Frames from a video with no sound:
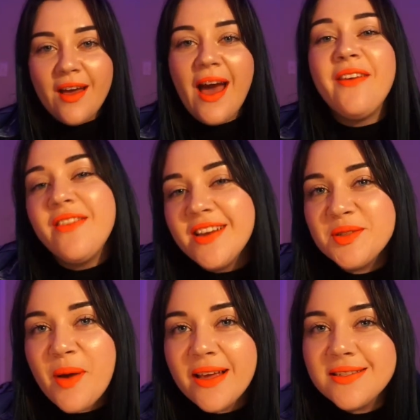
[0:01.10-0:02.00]
Hi
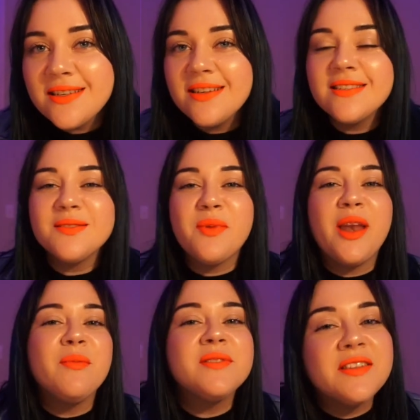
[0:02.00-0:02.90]
Venus Pisces, my
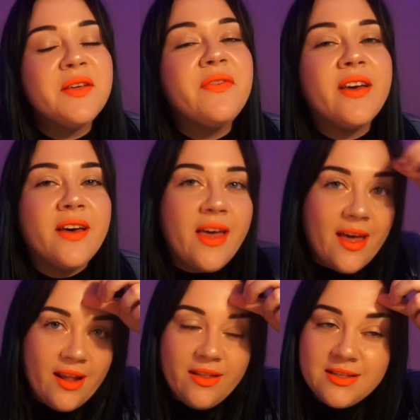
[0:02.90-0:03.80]
name is Olivia
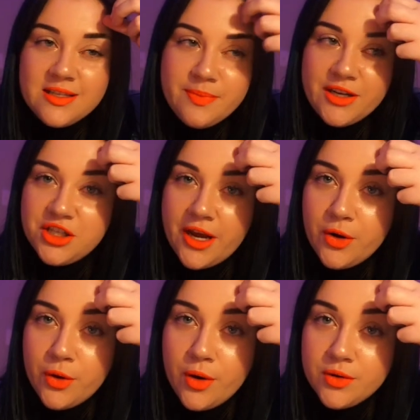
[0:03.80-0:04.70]
and this is my
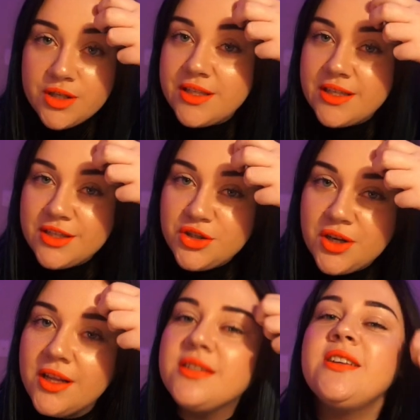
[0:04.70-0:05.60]
channel OJC
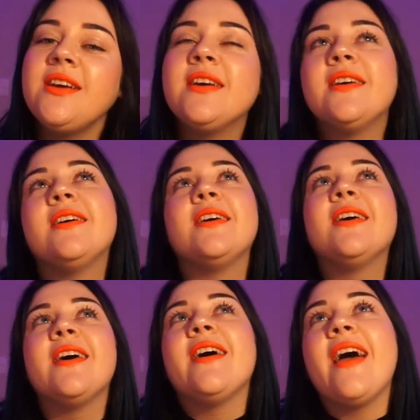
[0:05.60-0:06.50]
Astrology,
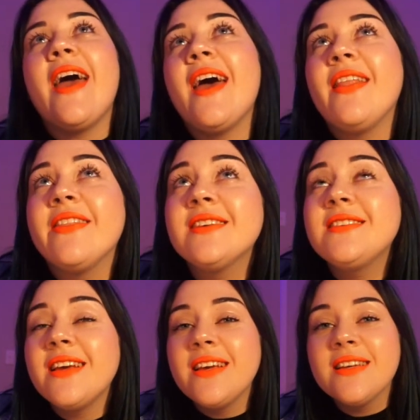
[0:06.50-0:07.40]
and
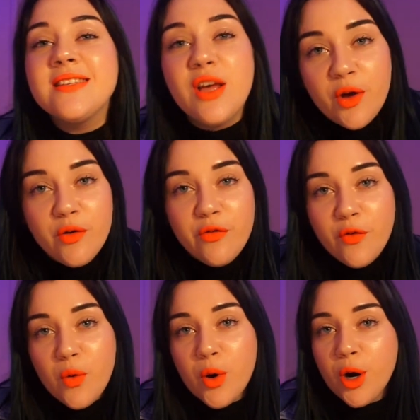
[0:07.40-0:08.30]
this is
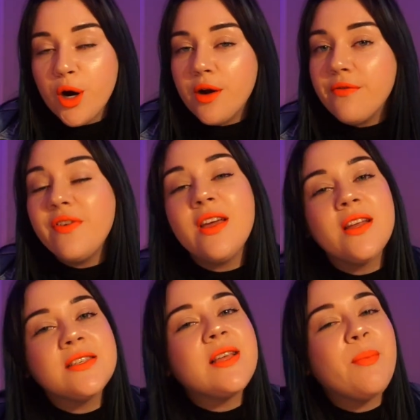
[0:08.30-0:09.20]
for
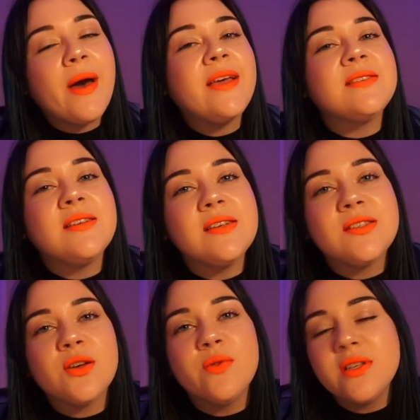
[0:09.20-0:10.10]
Venus and
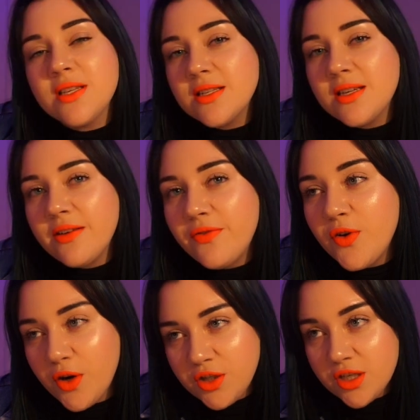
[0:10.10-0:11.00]
Pisces. So this isn't if
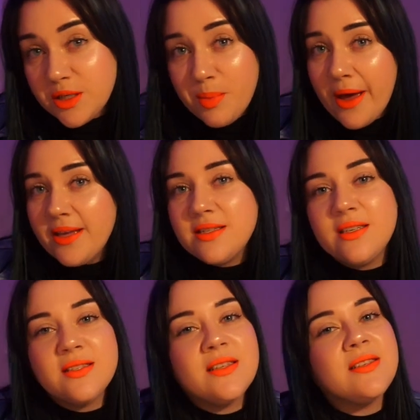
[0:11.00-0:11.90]
you're just a
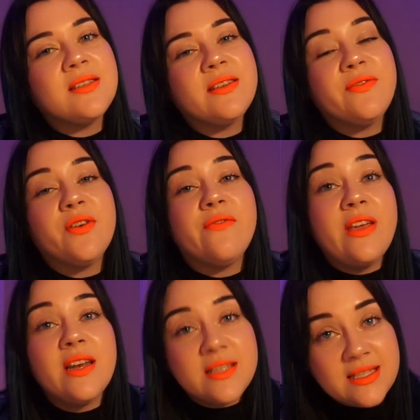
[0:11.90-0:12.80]
Pisces, this is if your
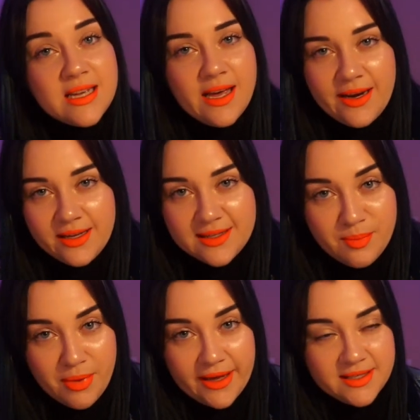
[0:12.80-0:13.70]
Venus sign is
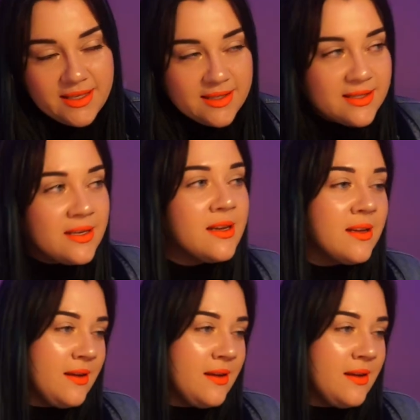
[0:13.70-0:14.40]
in Pisces.